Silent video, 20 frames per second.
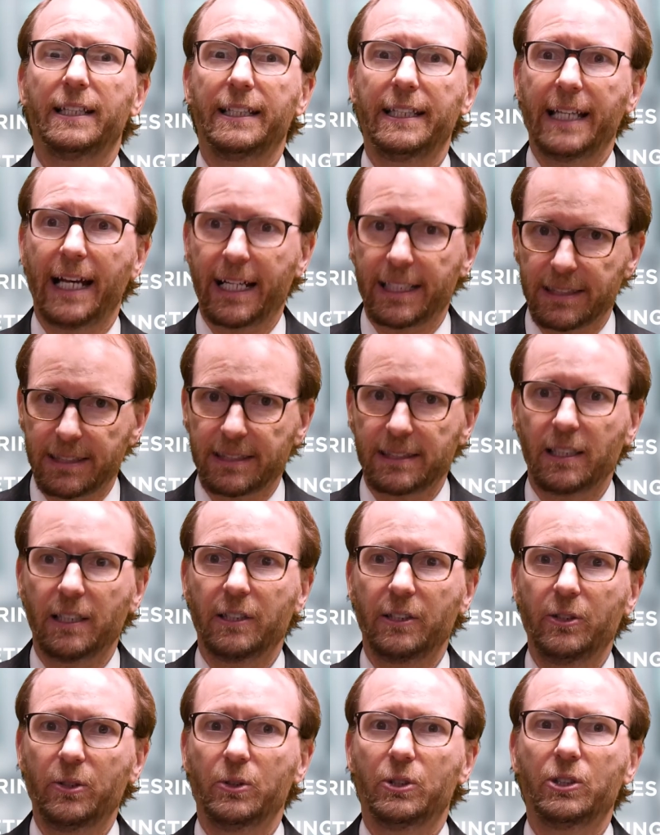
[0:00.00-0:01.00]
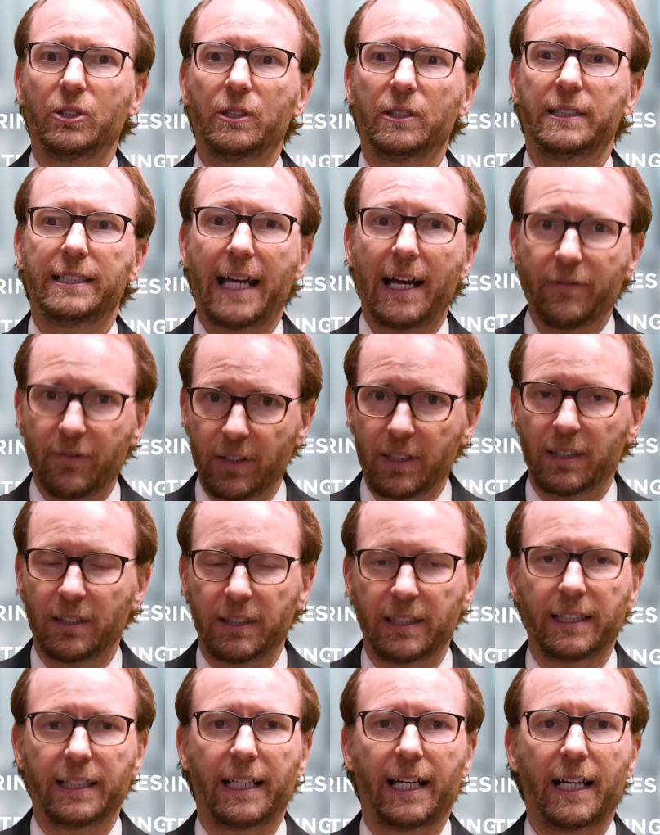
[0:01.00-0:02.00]
yes. You should
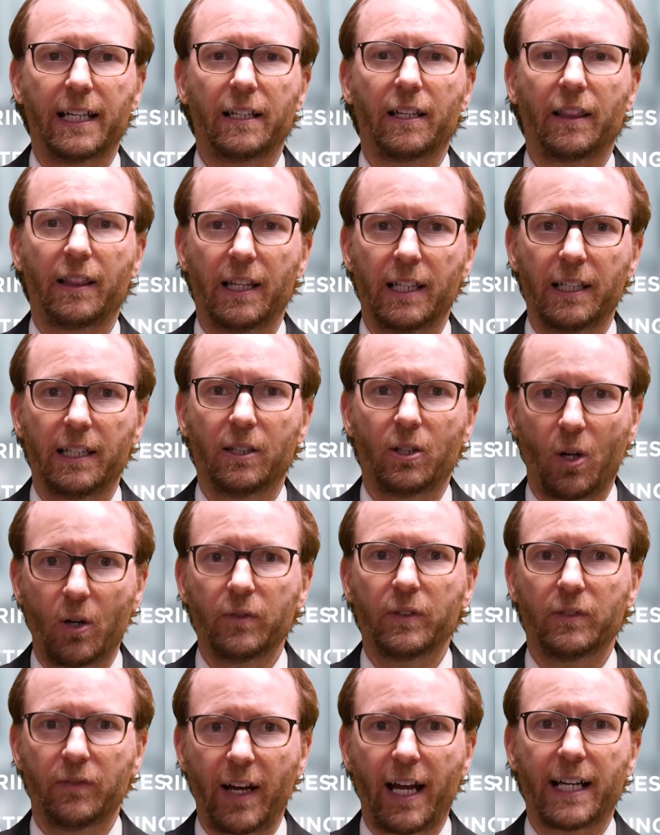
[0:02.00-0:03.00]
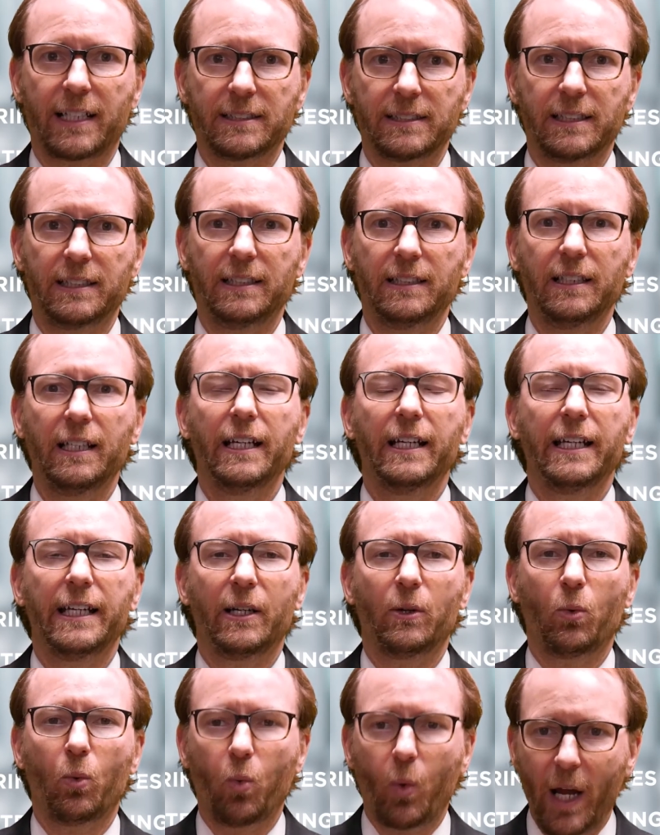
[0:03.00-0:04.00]
definitely get the COVID vaccine
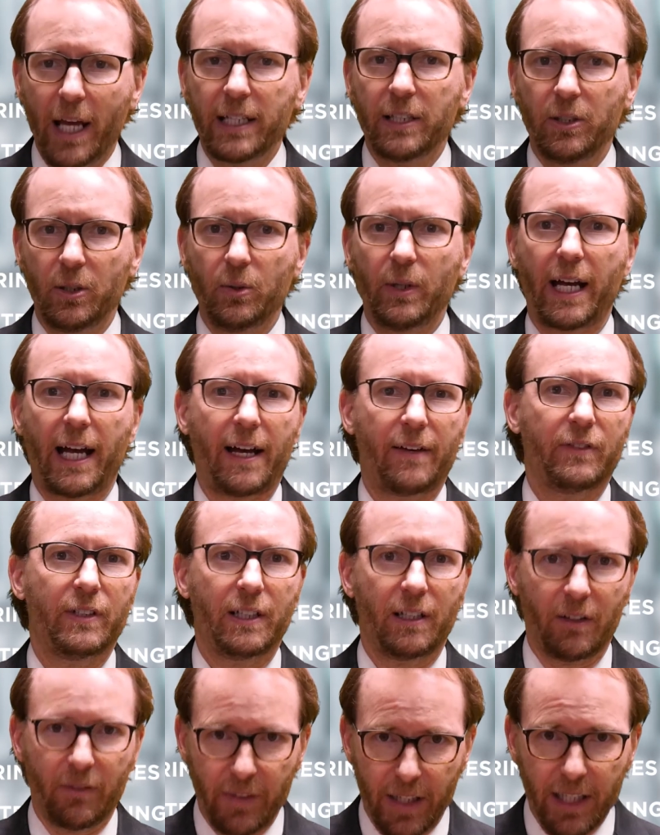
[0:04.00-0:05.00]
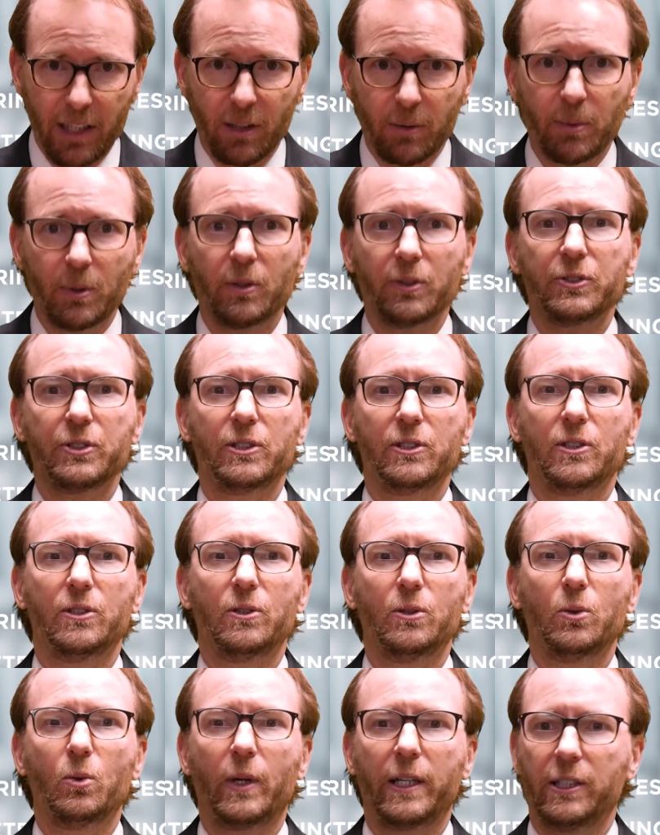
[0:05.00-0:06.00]
when you have it available to
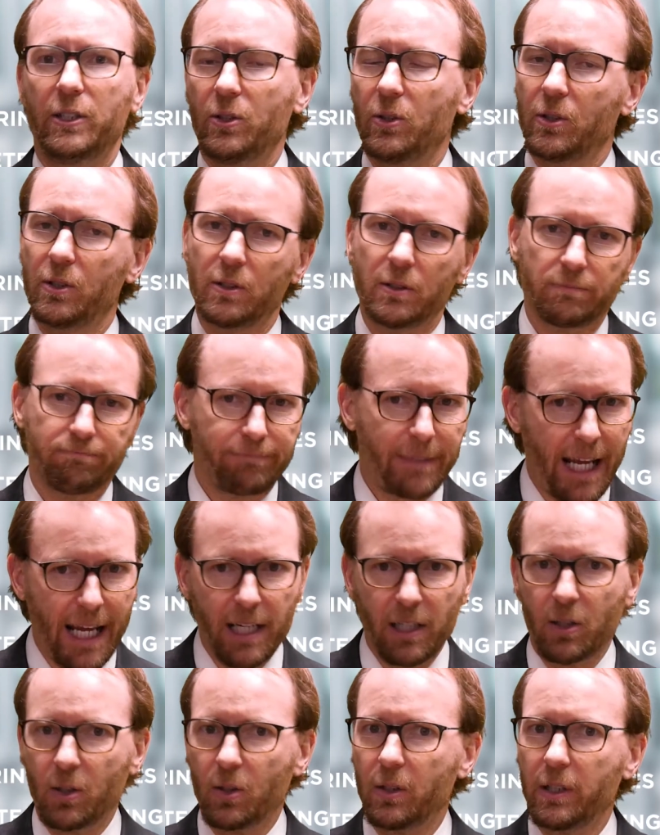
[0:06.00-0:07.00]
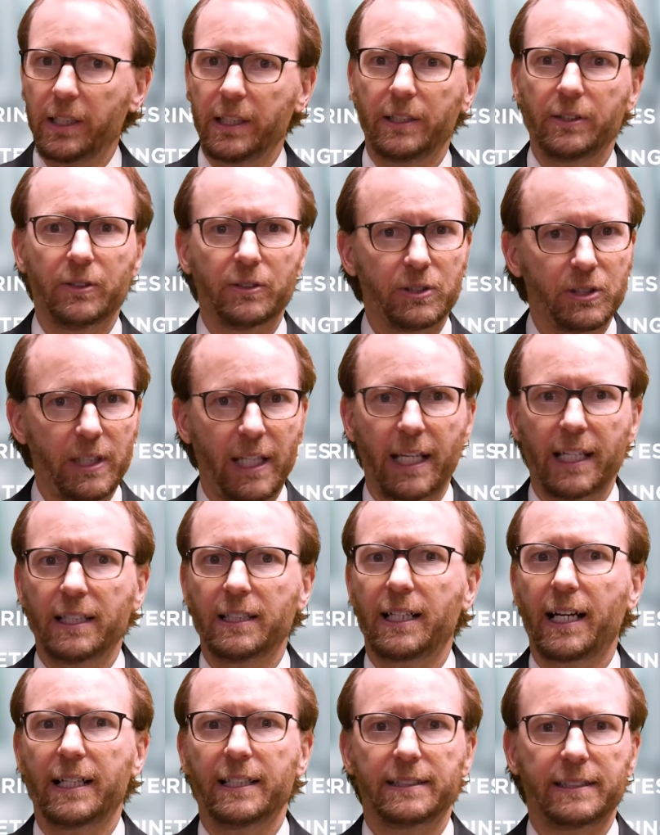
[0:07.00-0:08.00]
you, when your category and your
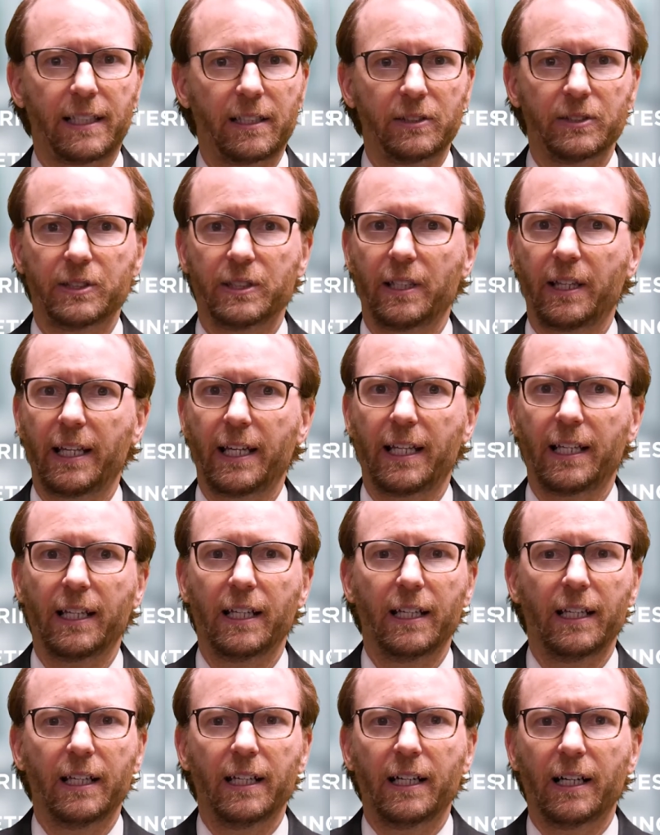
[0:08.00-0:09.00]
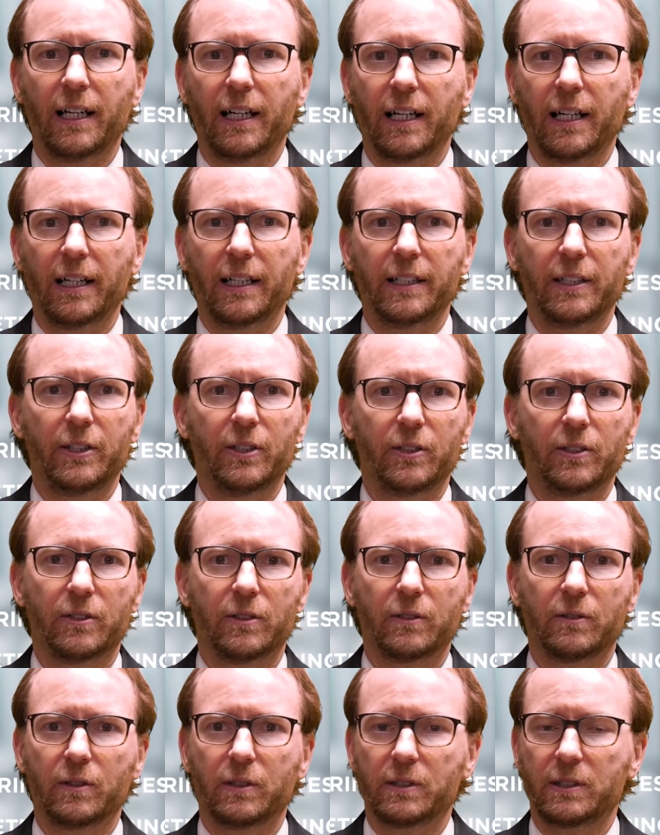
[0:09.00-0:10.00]
state kind of tells you that
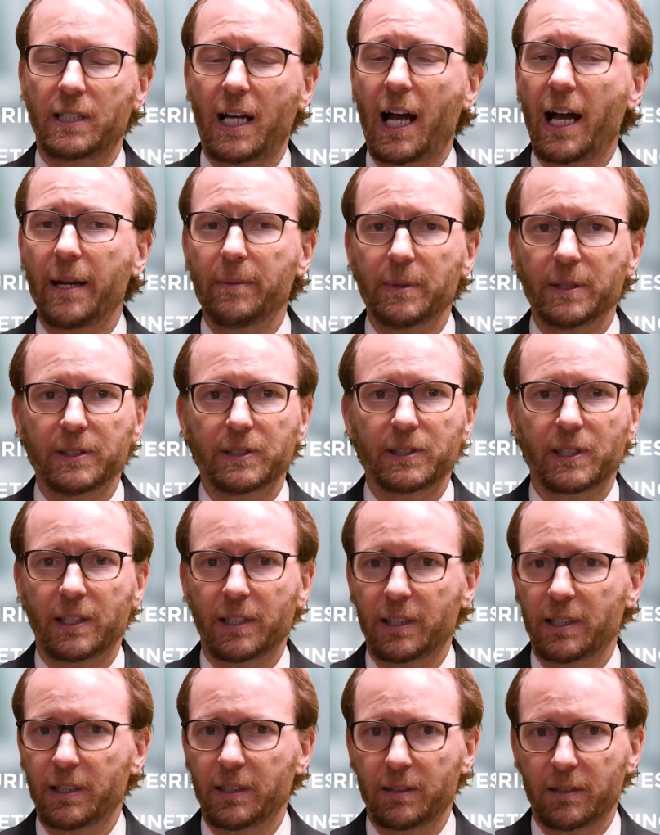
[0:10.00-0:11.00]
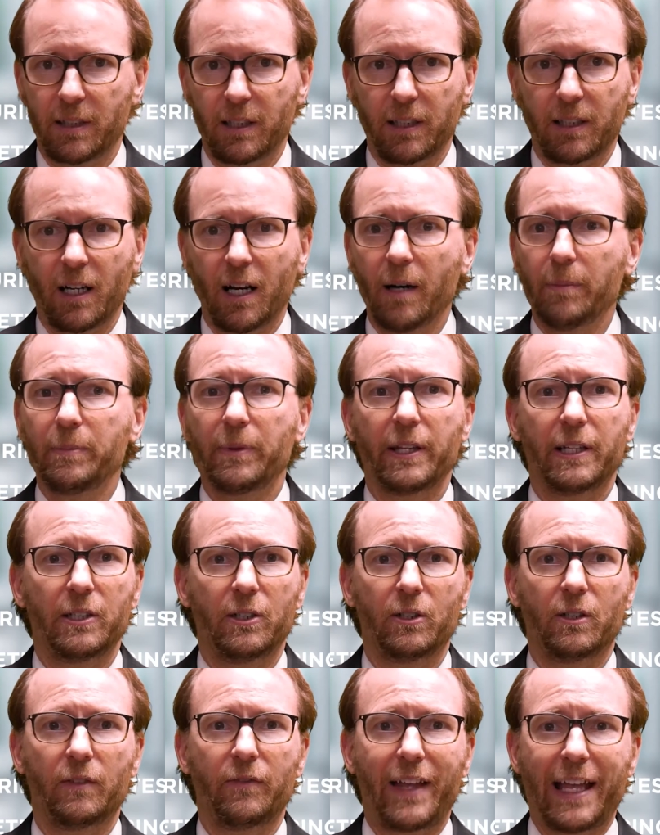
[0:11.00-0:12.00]
your time is up, that
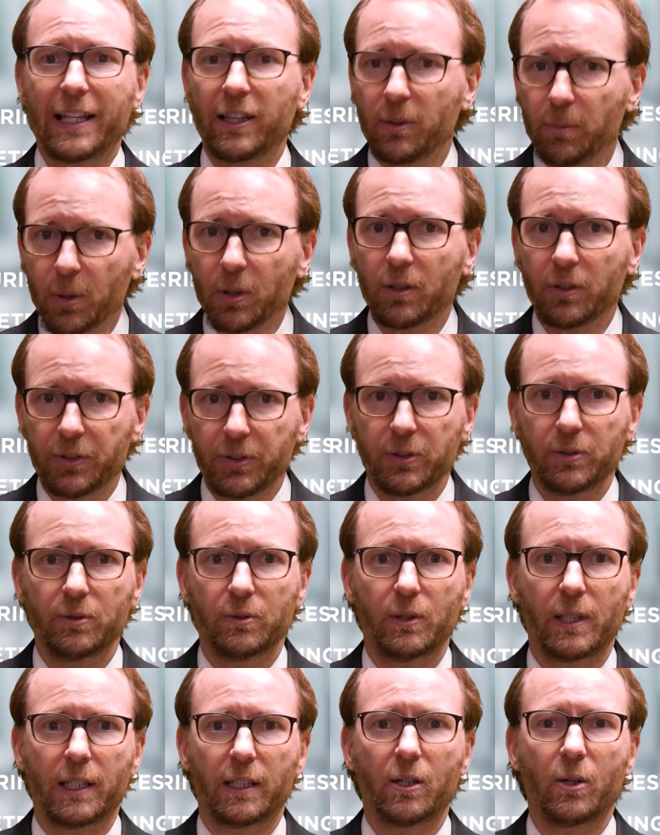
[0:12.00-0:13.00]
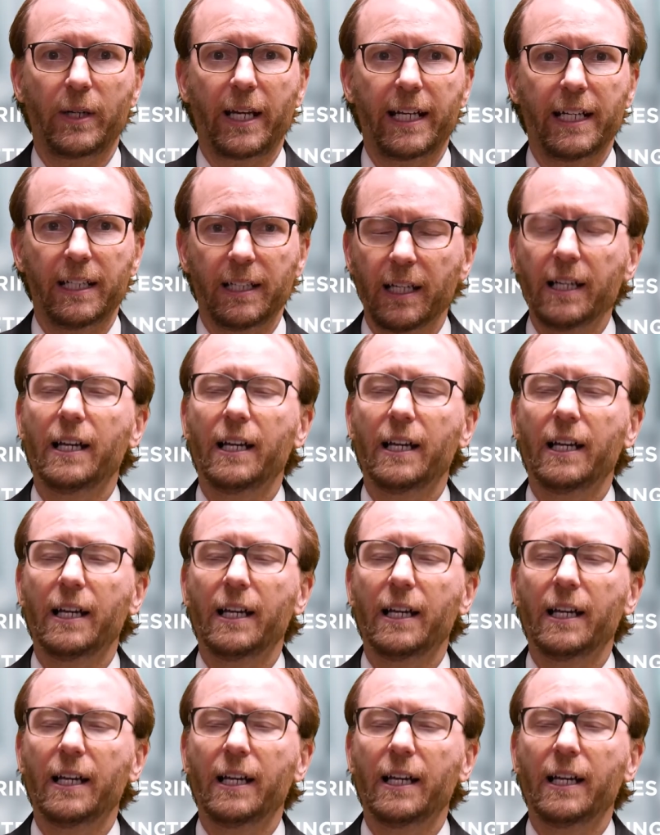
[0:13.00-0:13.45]
you're available to go get it.